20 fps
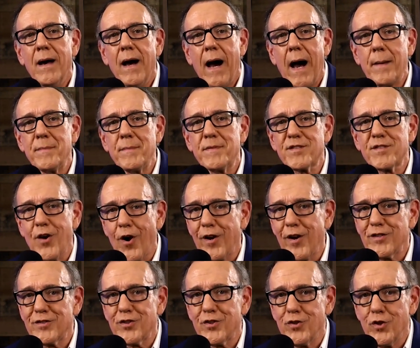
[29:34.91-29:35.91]
I'm
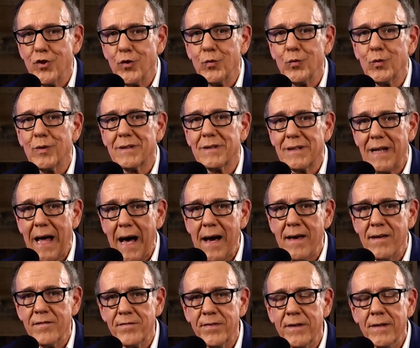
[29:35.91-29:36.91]
starting to do
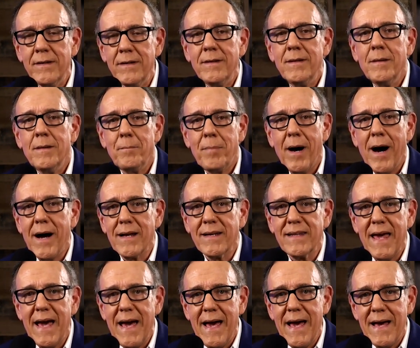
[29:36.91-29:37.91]
live
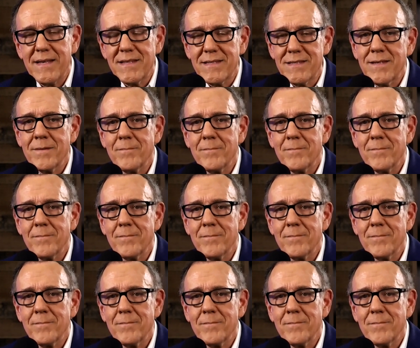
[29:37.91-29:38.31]
podcast.